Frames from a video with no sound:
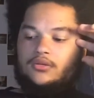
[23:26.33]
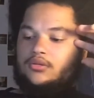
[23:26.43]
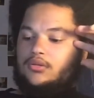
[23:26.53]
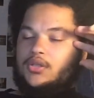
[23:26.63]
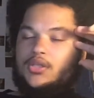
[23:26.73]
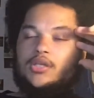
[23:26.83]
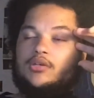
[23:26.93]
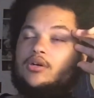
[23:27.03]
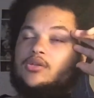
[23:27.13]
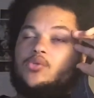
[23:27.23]
You could tell
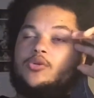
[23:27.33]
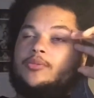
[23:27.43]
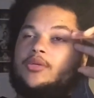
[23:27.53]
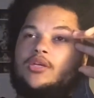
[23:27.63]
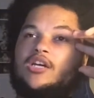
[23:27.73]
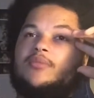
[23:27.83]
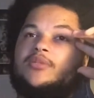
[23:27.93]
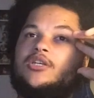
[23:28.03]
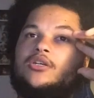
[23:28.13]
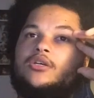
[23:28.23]
how scripted the
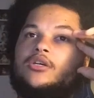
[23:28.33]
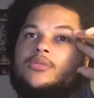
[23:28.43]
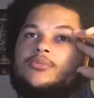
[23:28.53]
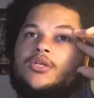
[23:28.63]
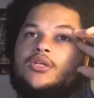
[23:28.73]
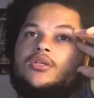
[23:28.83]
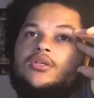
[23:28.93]
commentary is, man.